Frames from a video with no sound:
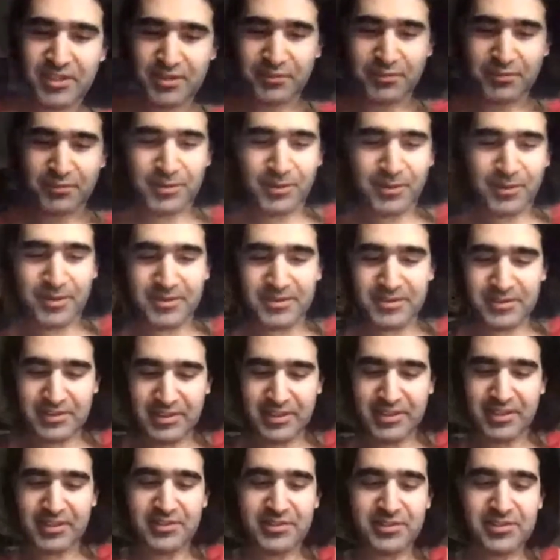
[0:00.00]
You've got
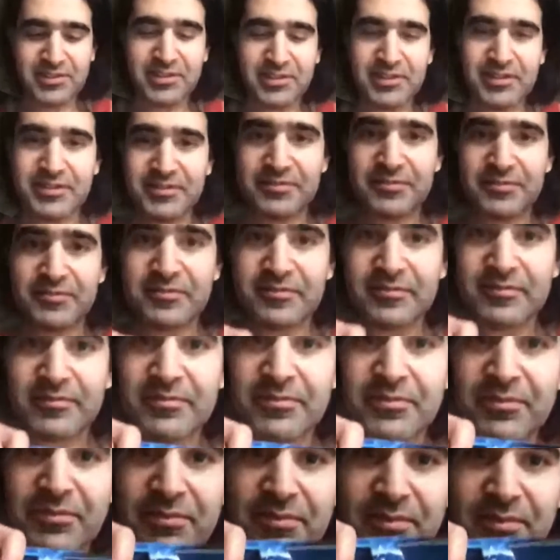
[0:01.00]
this
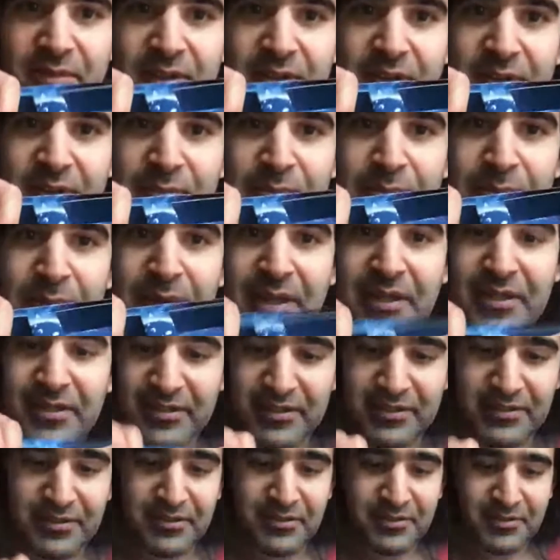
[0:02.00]
big,
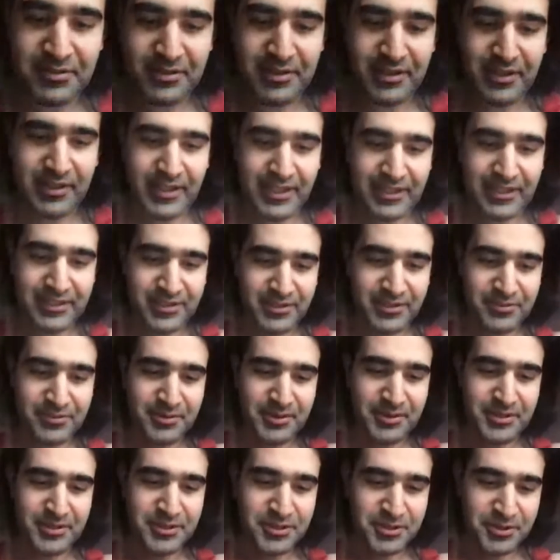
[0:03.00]
I can't
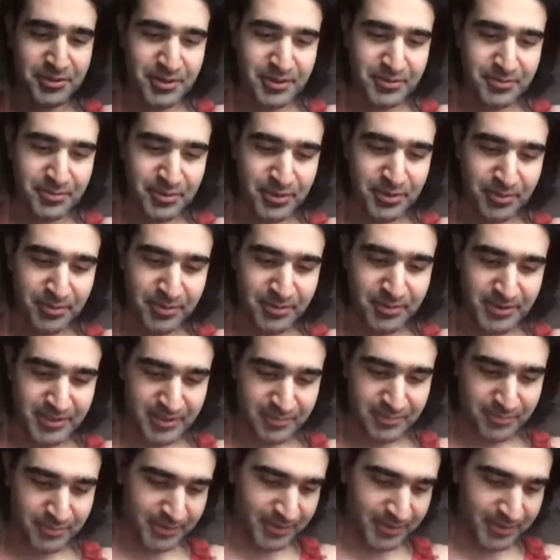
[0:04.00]
really show it properly,